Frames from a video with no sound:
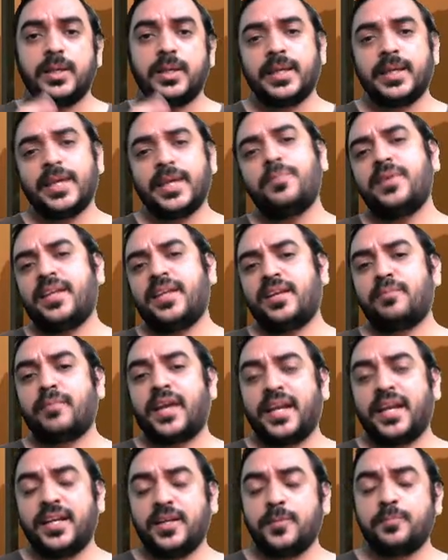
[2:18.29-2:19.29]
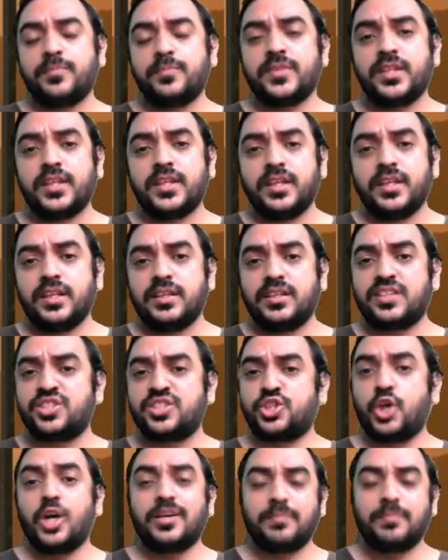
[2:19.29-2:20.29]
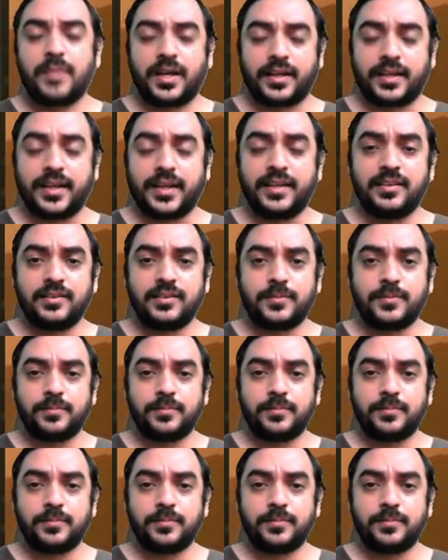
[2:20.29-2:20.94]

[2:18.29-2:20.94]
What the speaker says: Keep it in mind, the stock market